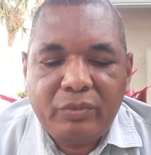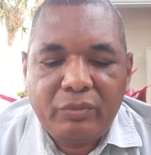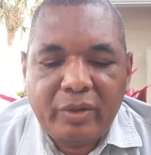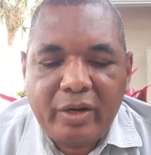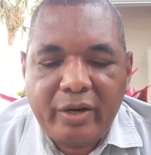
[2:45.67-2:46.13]

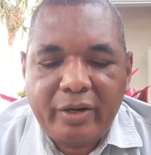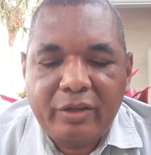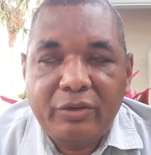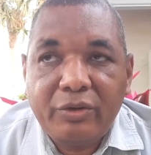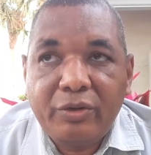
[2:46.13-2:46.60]

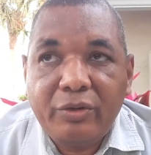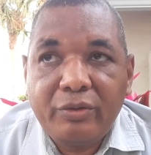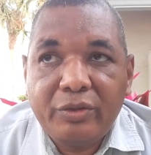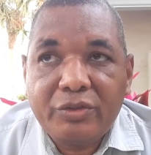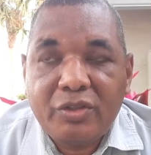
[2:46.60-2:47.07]
regarding your
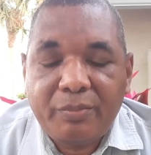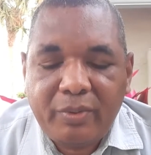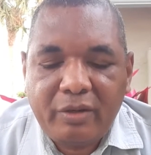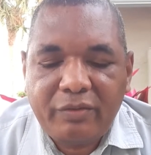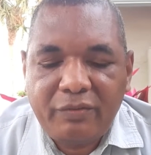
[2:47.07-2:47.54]

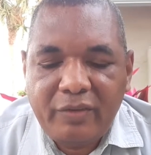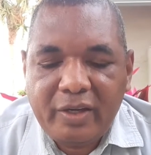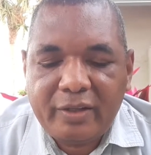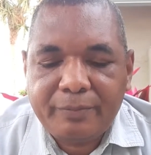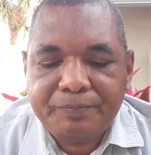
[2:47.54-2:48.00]
shipping of the
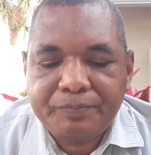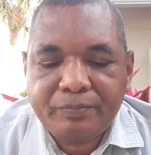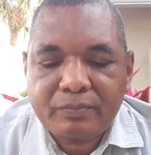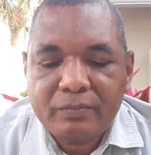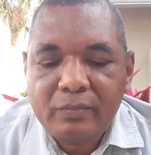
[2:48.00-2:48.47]
vehicle.
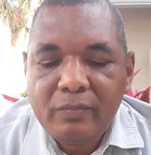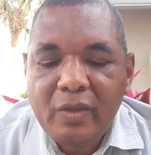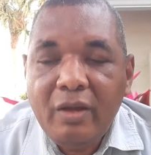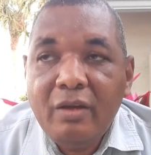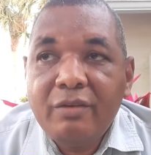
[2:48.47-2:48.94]

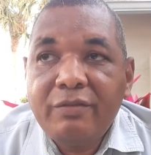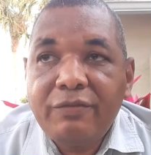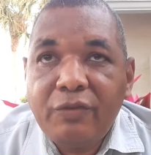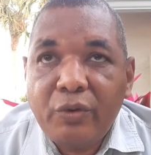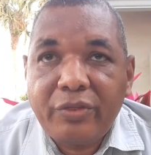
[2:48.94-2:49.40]

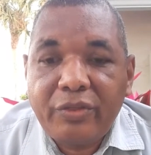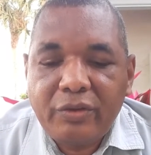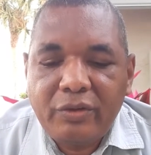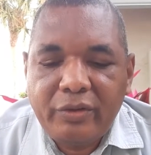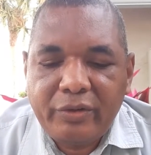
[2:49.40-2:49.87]
Fourth,
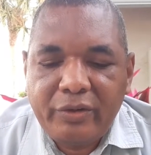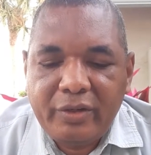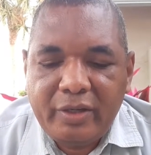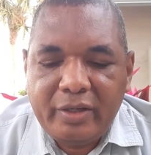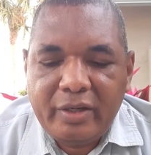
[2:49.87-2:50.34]
you're going
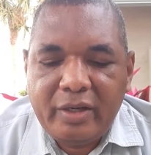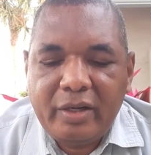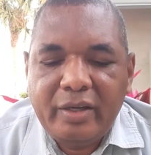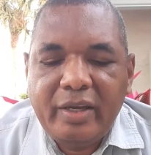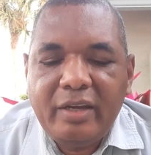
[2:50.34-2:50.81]
to need
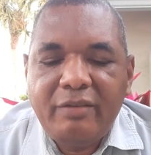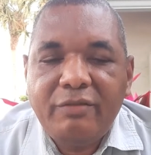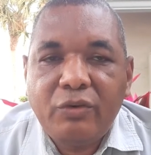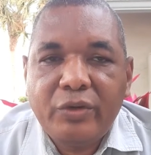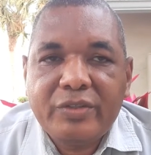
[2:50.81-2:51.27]
an
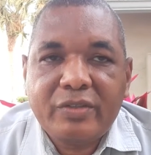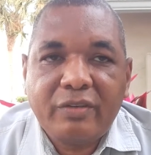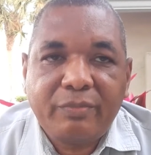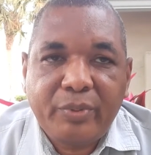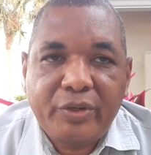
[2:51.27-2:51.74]
invoice
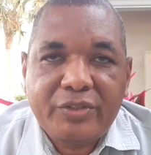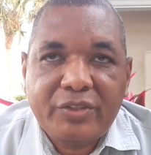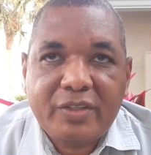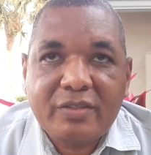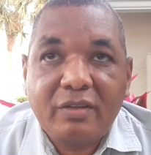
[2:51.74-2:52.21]
of
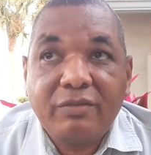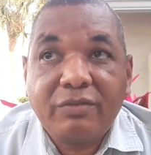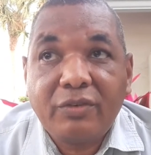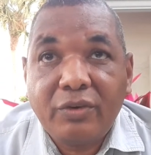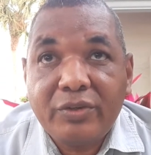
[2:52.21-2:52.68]
purchase.
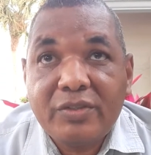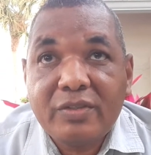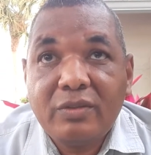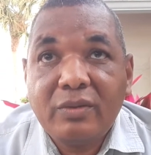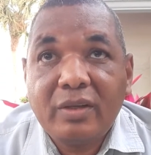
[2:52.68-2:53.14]
Of course,
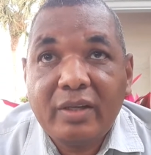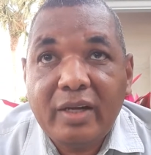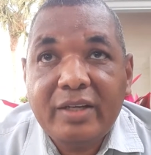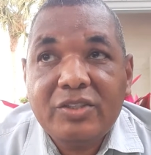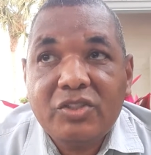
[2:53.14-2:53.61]
you
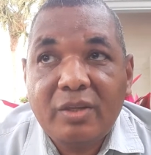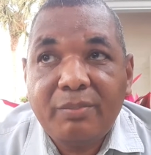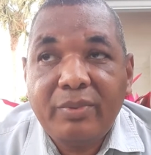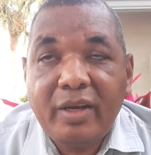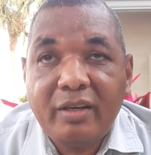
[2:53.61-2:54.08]
cannot
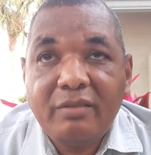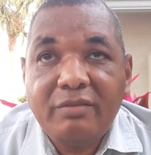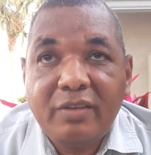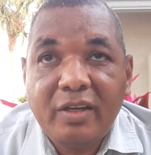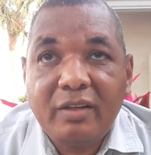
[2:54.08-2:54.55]
ship any
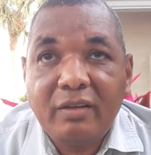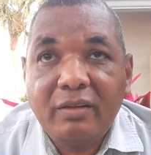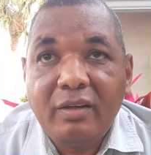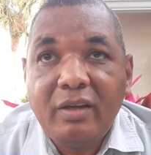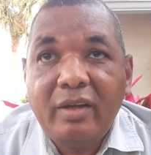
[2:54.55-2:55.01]

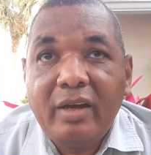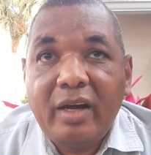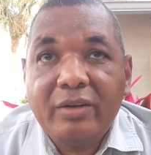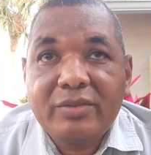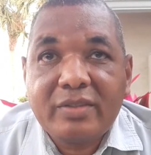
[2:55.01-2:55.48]
vehicle
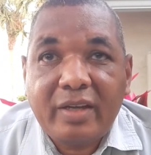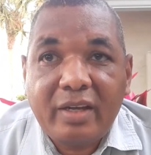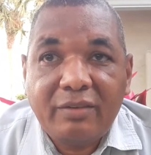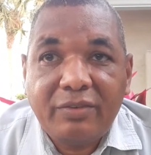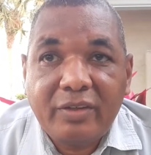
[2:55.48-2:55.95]

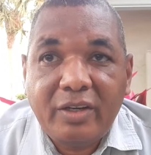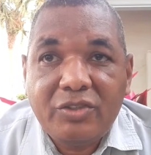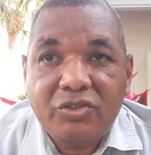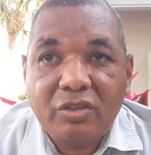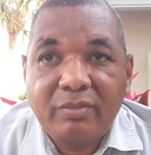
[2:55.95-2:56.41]
outside of a
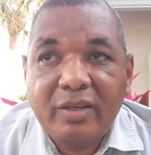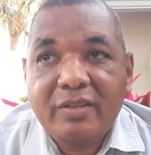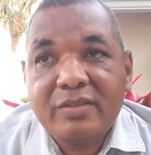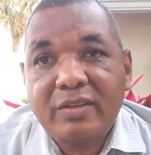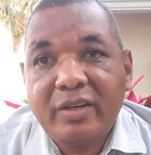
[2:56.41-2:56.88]
country
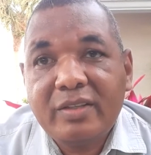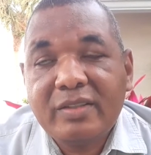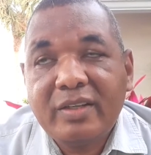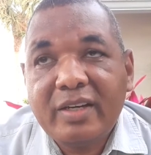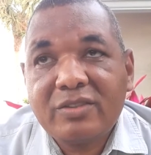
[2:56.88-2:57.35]
because there are
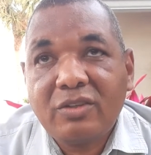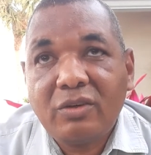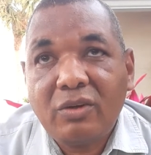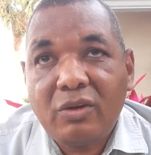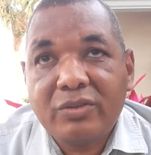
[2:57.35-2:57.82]

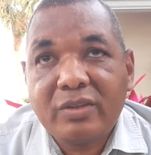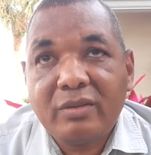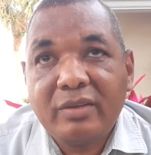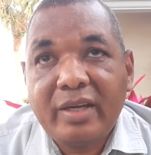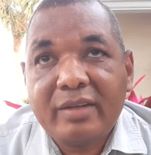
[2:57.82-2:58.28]
international laws
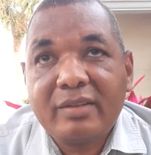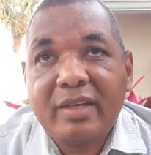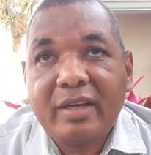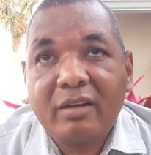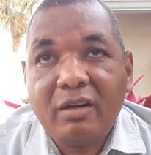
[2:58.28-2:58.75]

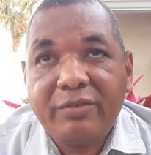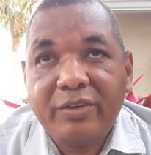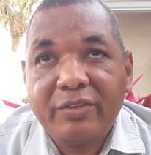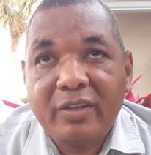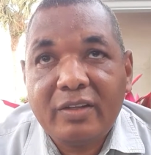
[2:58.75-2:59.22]
that
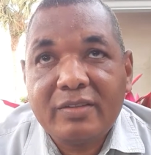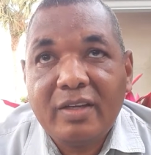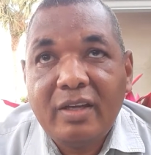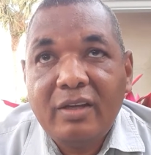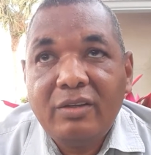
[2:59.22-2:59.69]
govern these.
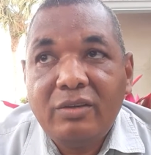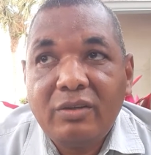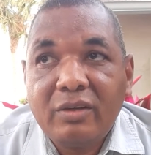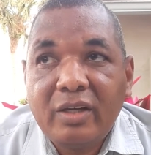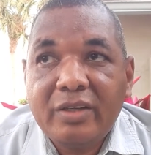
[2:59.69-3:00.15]
You
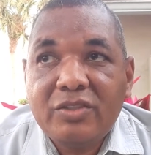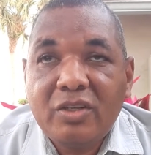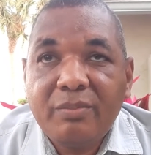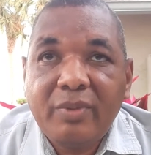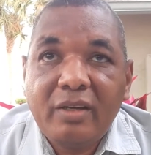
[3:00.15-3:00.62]
cannot
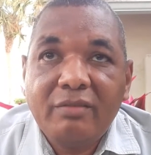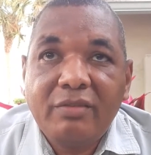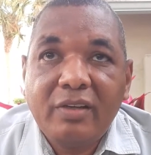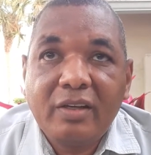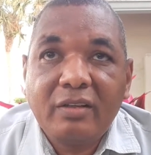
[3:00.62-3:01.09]
ship any
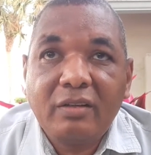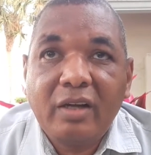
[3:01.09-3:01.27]
vehicle